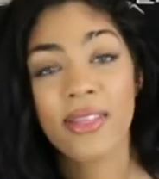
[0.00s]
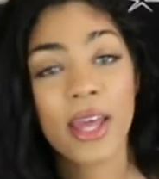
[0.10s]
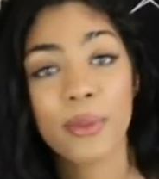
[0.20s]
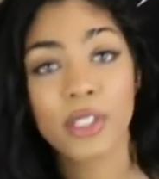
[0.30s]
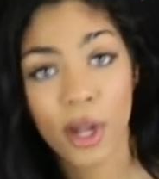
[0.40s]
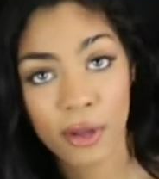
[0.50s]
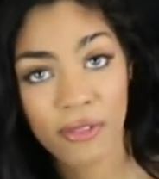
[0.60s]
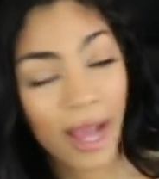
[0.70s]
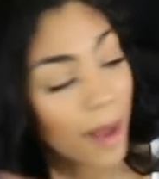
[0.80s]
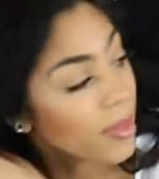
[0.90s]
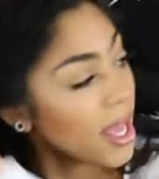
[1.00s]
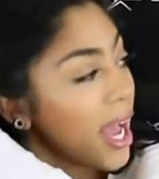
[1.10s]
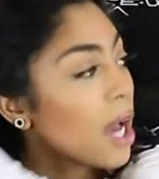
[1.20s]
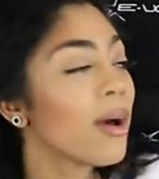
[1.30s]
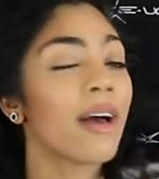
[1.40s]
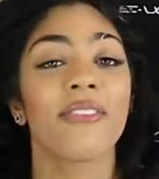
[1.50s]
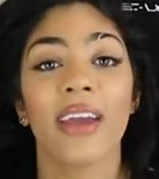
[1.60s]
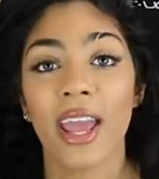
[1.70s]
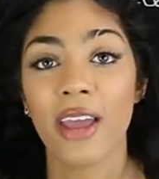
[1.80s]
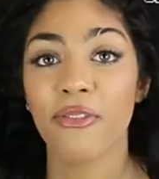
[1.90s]
There was none of that.
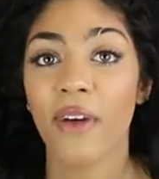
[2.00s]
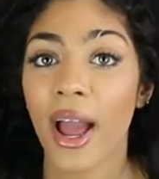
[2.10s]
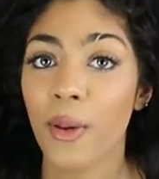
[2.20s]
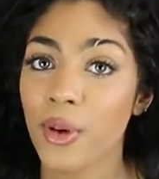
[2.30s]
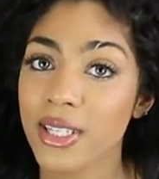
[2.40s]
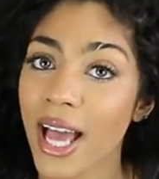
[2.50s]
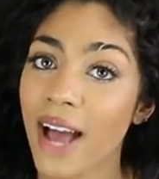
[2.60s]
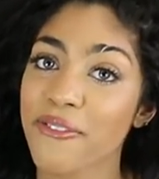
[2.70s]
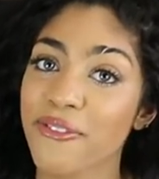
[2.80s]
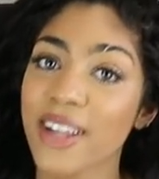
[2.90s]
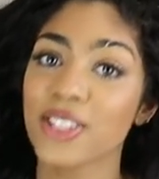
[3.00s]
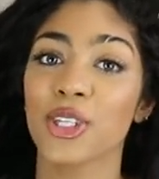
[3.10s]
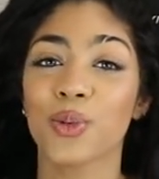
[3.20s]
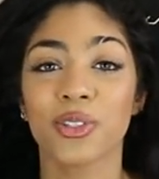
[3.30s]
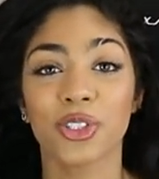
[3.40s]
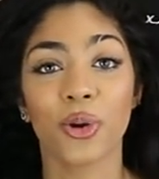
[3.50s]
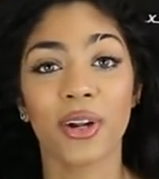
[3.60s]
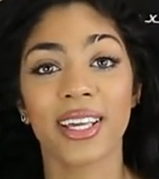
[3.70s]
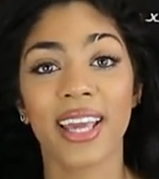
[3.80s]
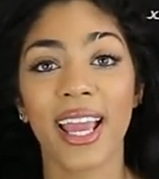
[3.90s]
However, if I were to have friends who
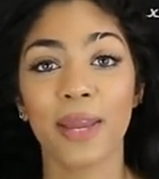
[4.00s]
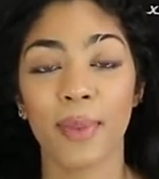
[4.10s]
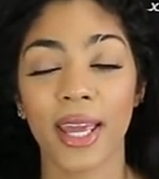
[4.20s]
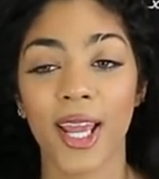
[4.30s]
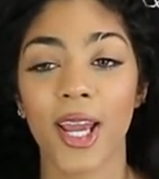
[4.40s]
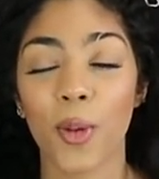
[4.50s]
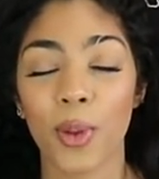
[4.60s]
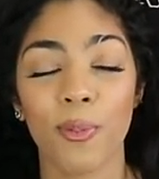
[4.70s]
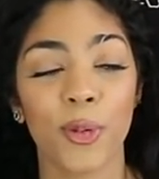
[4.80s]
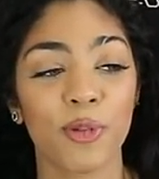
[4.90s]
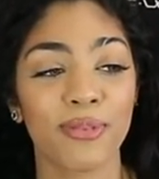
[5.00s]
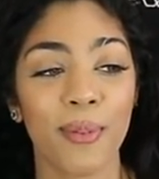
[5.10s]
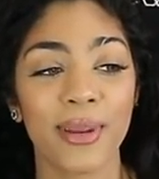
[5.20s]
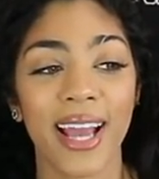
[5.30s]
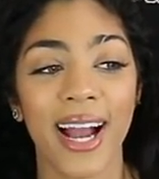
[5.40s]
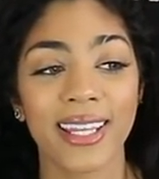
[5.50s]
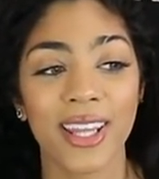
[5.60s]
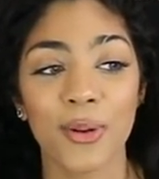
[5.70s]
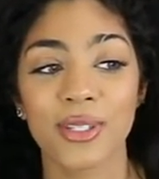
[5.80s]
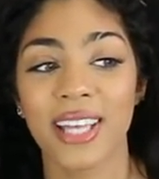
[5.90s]
enjoyed gaming, we would have probably had
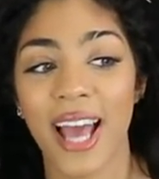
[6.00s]
those